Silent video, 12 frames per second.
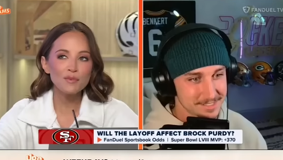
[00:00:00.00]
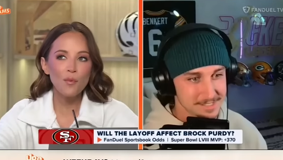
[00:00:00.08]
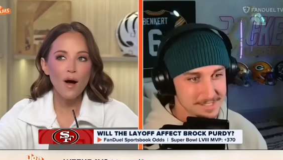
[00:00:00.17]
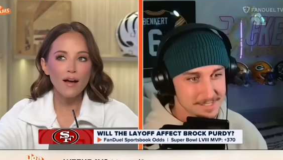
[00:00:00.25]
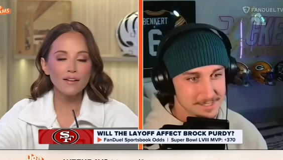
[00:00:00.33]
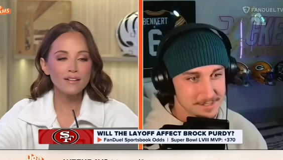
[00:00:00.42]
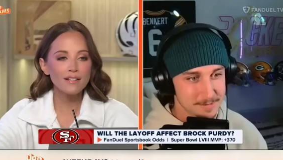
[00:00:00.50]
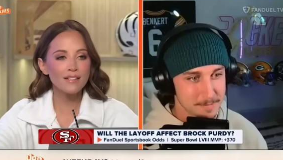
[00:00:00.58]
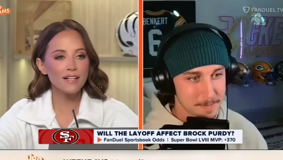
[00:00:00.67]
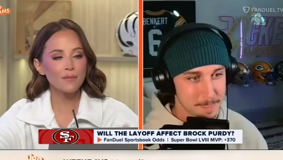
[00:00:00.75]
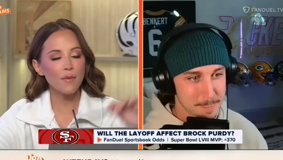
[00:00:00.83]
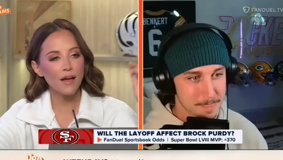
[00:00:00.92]
Speaker 1: wild.
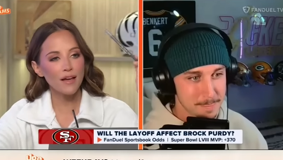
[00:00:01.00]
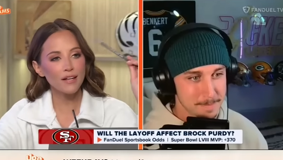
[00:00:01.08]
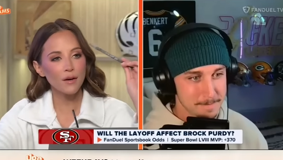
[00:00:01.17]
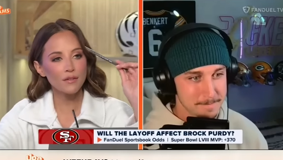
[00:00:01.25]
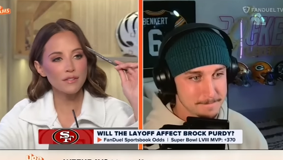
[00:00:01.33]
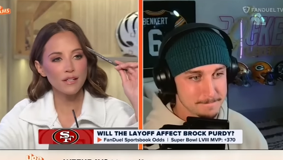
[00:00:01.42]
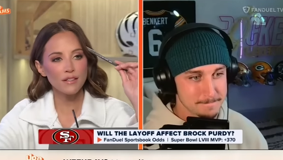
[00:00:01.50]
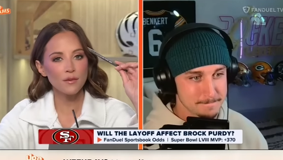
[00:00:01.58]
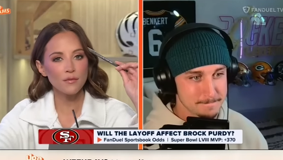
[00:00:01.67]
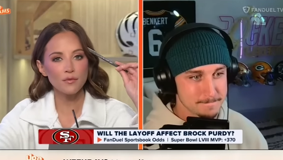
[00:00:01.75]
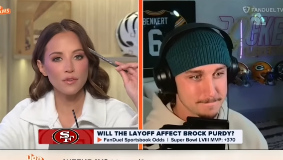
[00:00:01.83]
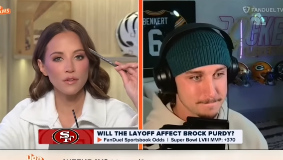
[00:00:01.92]
Because, like, in my head, I was like,
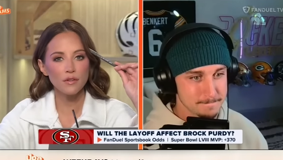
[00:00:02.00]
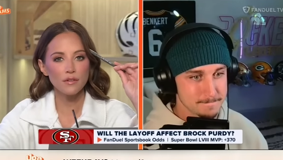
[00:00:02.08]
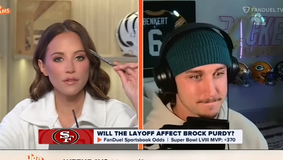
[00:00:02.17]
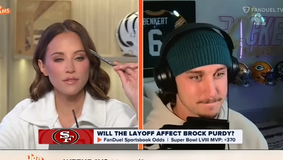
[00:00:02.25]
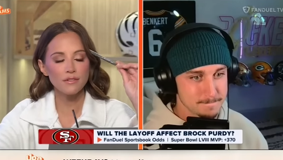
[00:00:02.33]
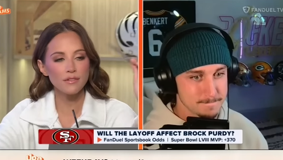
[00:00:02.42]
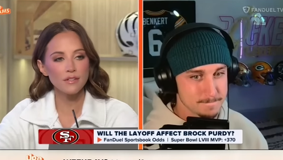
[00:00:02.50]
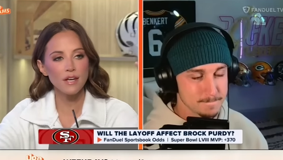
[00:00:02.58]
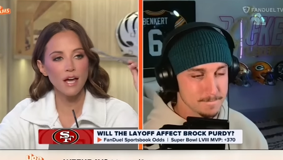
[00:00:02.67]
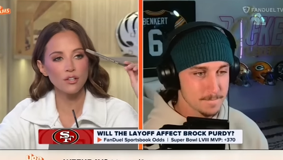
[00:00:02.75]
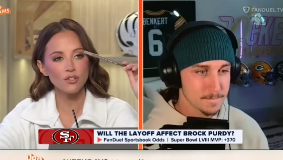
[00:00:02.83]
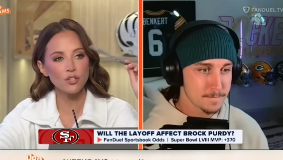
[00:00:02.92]
the
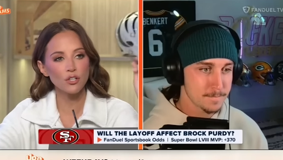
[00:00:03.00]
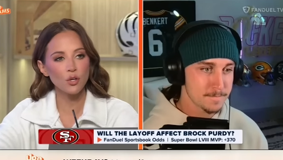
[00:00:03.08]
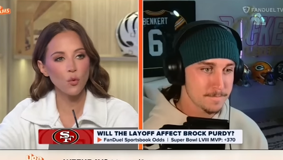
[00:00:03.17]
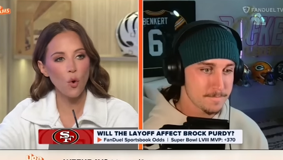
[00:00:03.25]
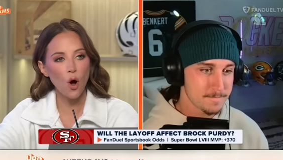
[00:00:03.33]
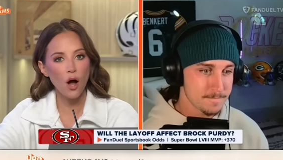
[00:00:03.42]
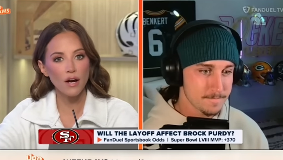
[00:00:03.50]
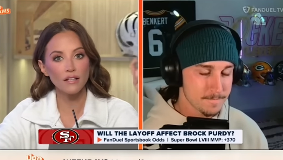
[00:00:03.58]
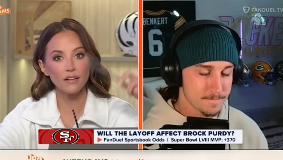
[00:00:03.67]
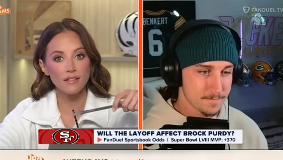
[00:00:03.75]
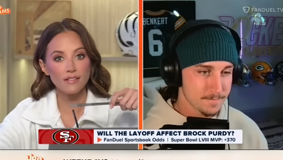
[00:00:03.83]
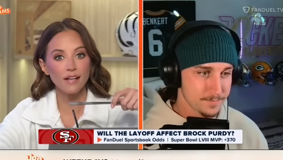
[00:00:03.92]
Niners are going to walk
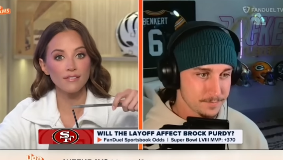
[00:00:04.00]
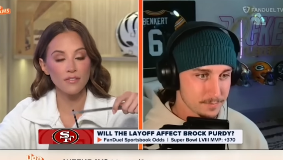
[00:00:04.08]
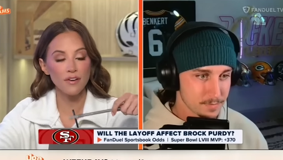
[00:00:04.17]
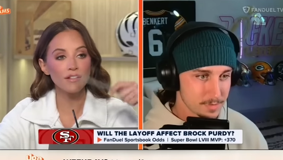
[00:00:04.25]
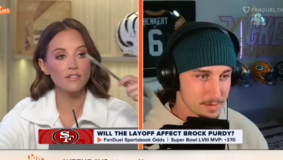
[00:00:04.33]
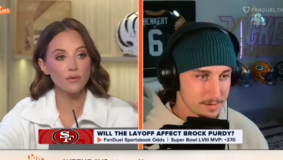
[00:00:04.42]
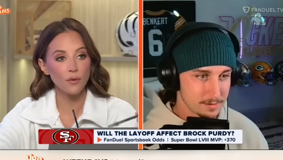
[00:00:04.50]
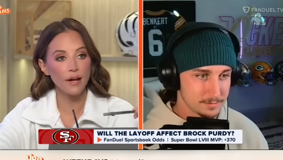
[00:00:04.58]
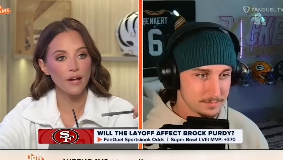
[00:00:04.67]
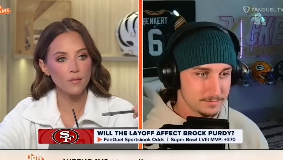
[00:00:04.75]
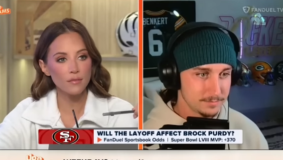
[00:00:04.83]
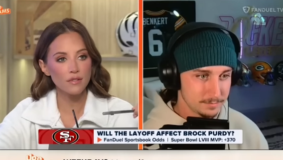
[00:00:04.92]
unless they have to face the
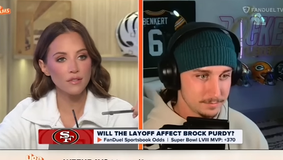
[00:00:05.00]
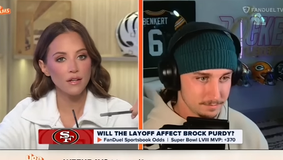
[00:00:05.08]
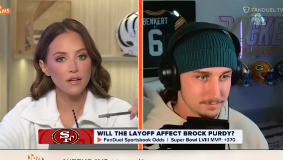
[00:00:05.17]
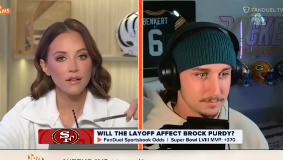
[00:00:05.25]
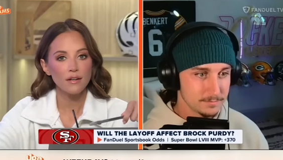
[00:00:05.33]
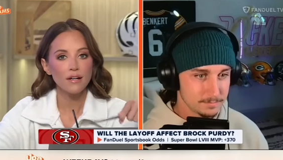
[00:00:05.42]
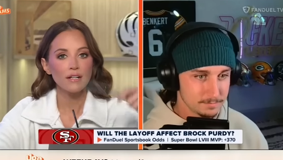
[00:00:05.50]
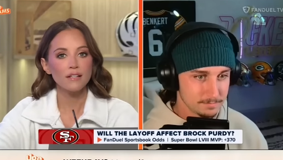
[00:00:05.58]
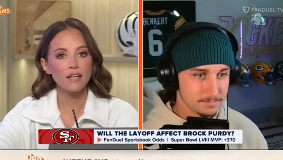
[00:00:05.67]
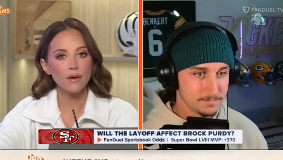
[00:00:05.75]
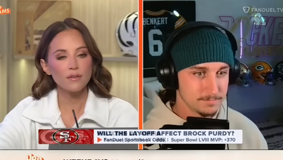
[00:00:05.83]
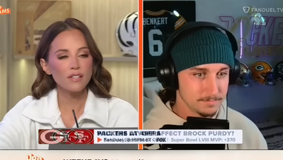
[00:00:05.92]
Rams.
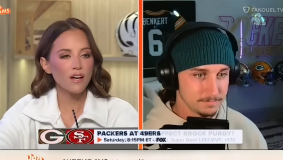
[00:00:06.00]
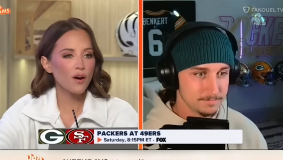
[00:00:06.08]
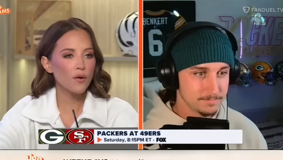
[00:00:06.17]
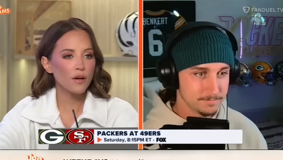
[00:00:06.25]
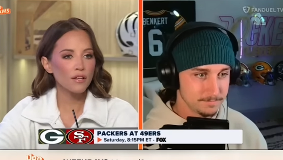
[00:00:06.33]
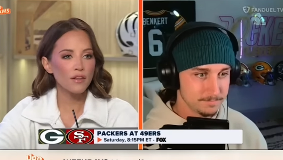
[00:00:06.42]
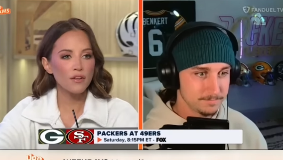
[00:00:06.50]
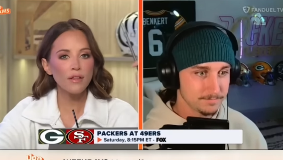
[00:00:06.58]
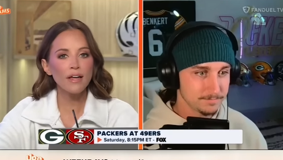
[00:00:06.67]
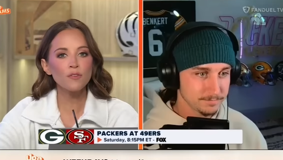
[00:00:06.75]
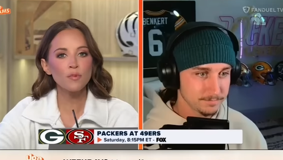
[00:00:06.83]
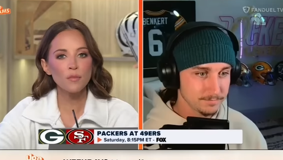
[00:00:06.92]
And then I was like, oh, and
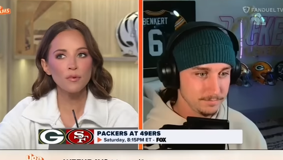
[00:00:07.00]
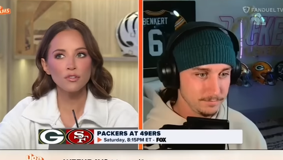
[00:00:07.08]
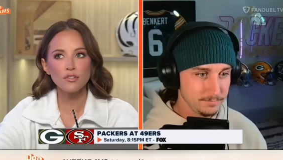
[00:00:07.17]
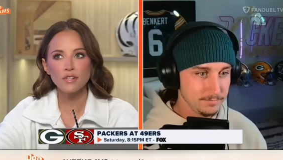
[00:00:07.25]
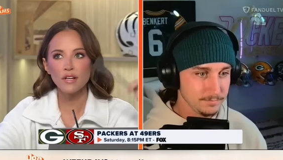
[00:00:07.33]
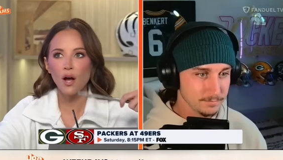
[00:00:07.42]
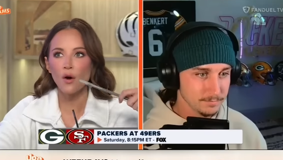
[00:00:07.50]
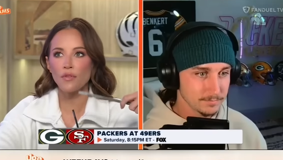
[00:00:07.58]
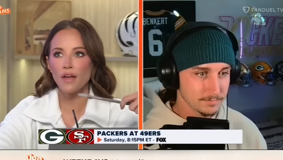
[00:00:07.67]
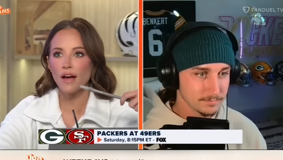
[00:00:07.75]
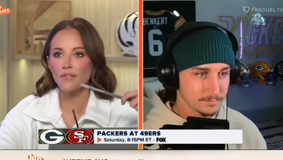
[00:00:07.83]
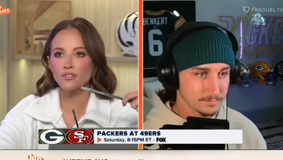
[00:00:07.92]
a lot of people are saying,
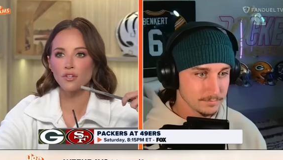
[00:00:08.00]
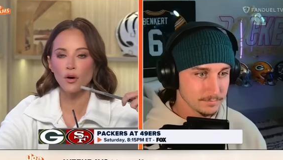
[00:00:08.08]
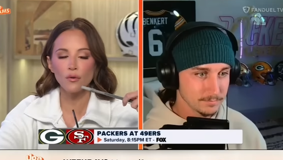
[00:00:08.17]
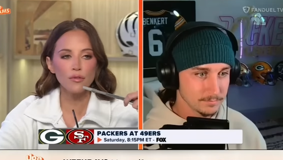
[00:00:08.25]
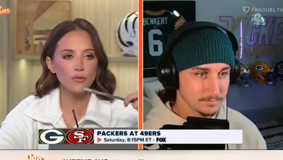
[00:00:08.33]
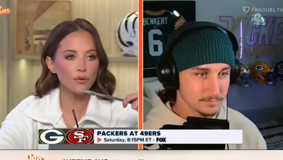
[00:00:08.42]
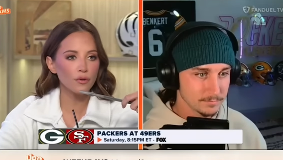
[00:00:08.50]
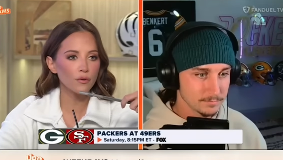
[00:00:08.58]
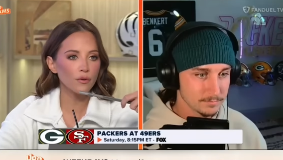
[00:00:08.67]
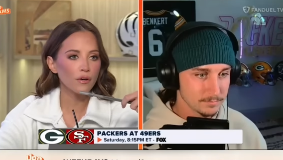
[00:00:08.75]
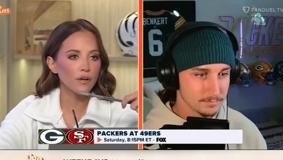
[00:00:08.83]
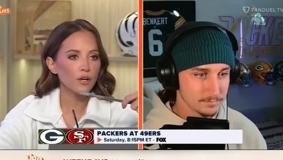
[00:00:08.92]
oh, they have to go through,
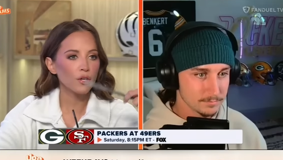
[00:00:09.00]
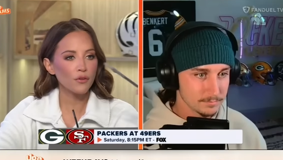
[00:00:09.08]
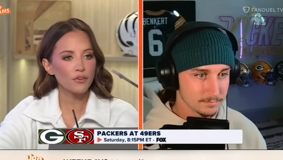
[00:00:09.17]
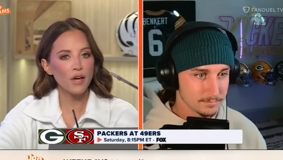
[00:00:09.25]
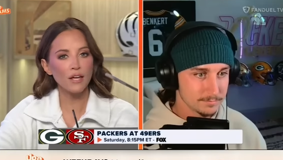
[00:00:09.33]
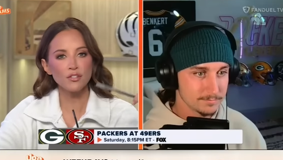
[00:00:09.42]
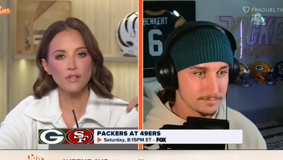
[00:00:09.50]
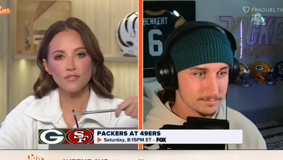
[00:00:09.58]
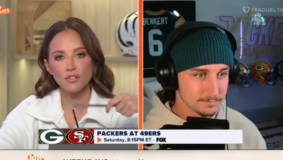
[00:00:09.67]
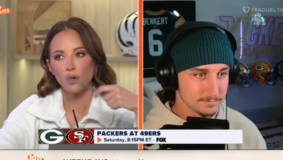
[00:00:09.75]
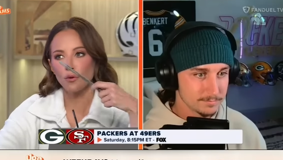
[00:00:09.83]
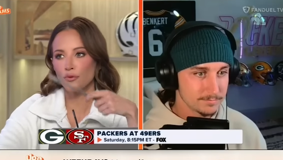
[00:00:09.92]
you know, like, the Niners
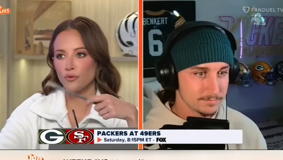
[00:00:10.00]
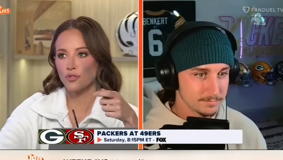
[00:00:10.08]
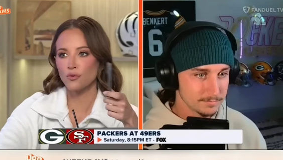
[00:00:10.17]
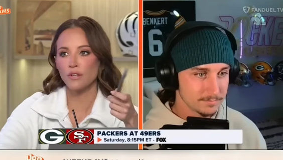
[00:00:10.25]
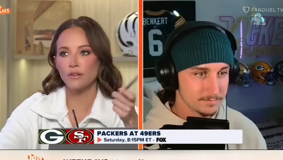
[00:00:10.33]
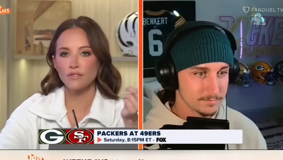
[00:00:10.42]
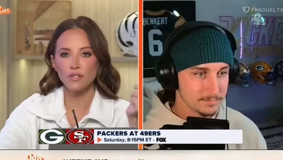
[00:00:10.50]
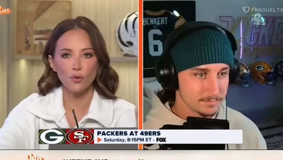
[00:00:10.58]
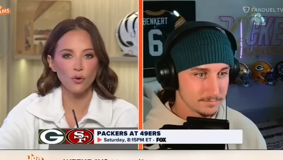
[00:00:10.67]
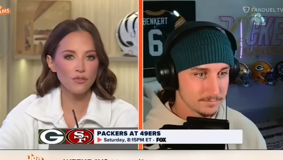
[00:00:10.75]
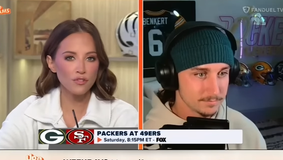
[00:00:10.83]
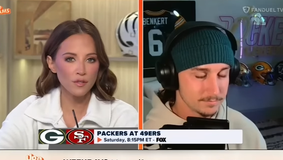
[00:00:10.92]
have to go through two NFC
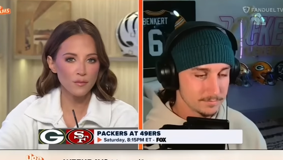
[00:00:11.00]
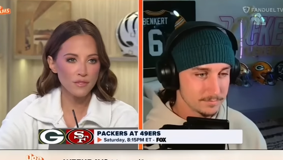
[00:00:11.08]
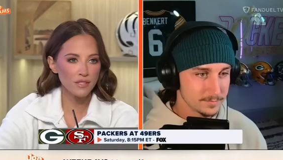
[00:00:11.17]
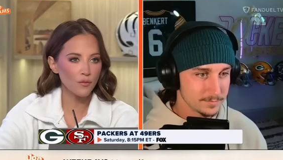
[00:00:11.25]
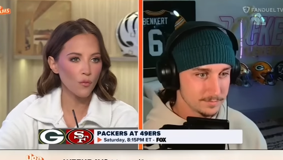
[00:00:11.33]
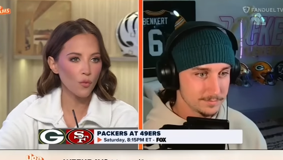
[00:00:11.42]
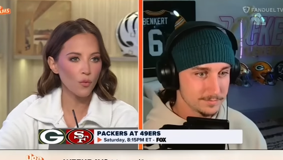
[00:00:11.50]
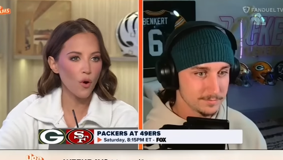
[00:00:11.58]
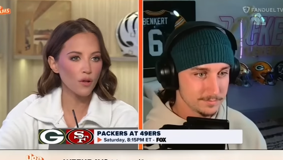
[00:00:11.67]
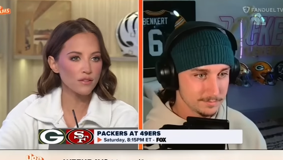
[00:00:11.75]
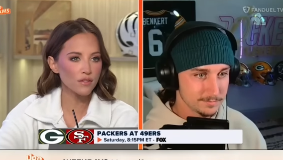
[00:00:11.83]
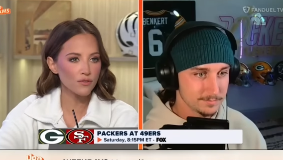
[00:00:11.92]
North teams to
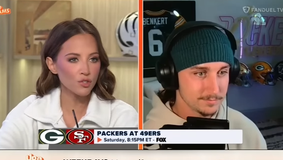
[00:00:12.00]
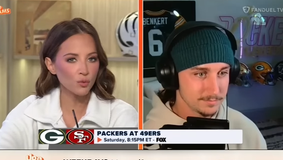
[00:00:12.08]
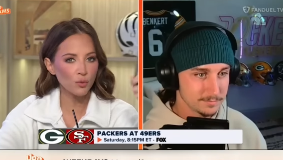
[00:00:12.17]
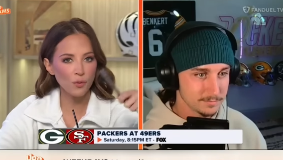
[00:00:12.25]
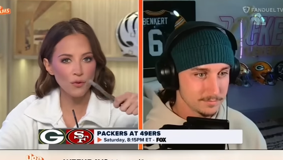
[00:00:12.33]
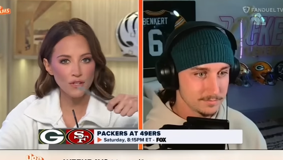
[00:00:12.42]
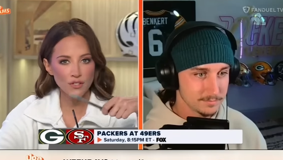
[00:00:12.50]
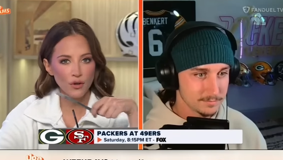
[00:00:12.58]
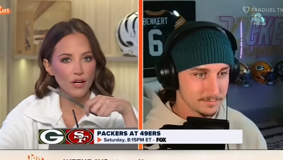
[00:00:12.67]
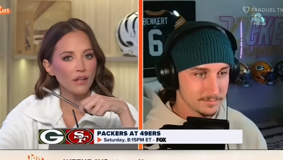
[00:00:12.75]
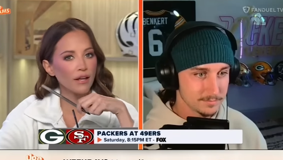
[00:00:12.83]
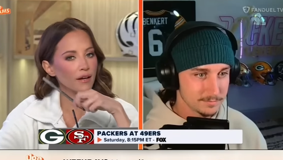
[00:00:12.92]
waltz to the Super Bowl. That's
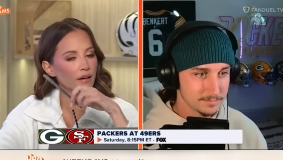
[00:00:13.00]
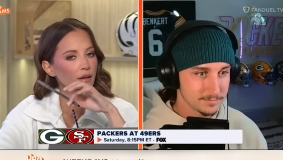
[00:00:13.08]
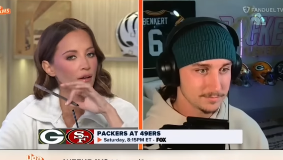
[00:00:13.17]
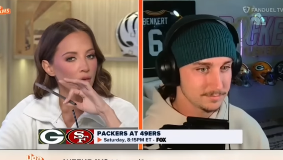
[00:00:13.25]
great. Like,